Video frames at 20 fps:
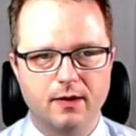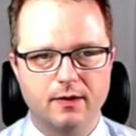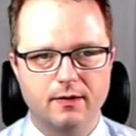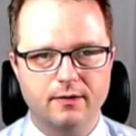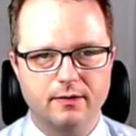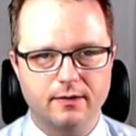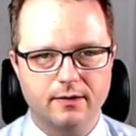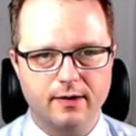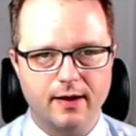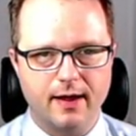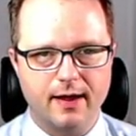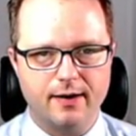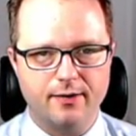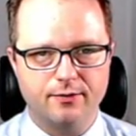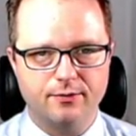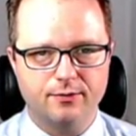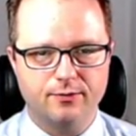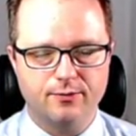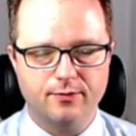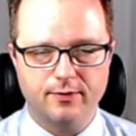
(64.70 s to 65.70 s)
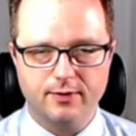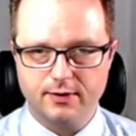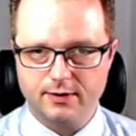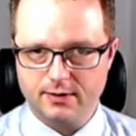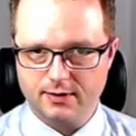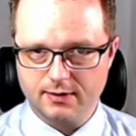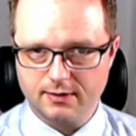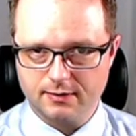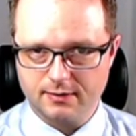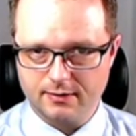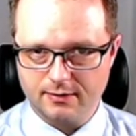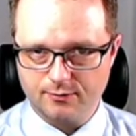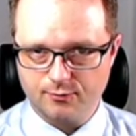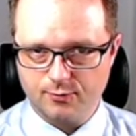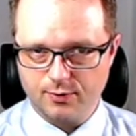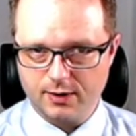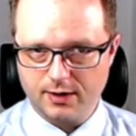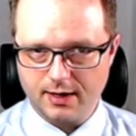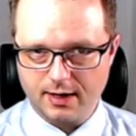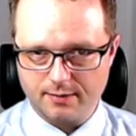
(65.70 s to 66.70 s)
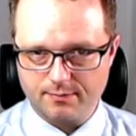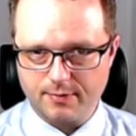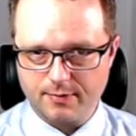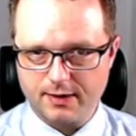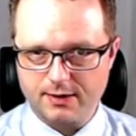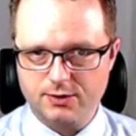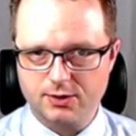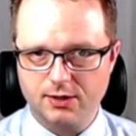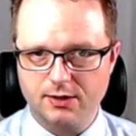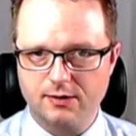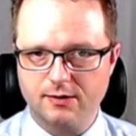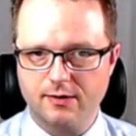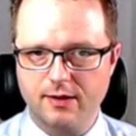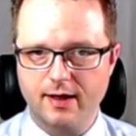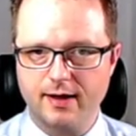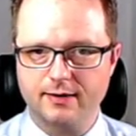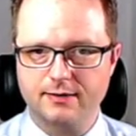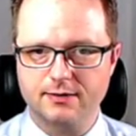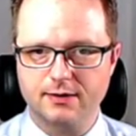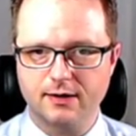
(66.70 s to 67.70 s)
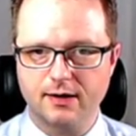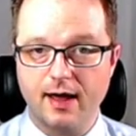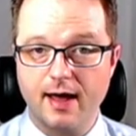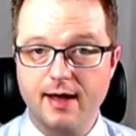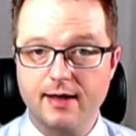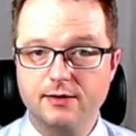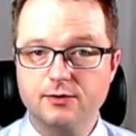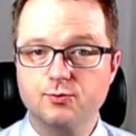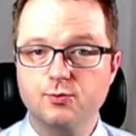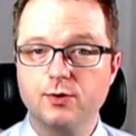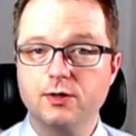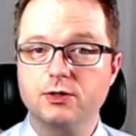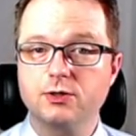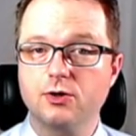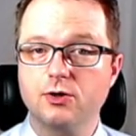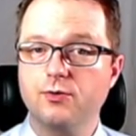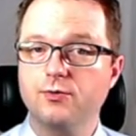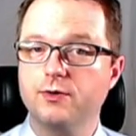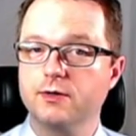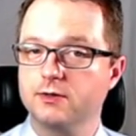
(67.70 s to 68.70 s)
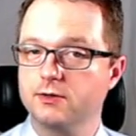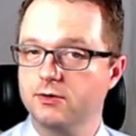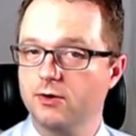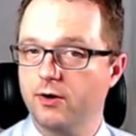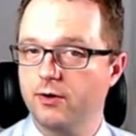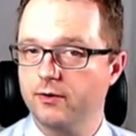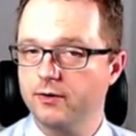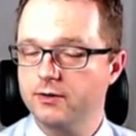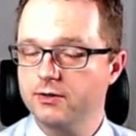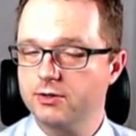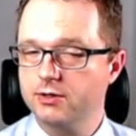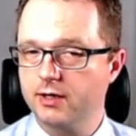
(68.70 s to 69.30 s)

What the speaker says: Now, we then mentioned that as we show this knowledge,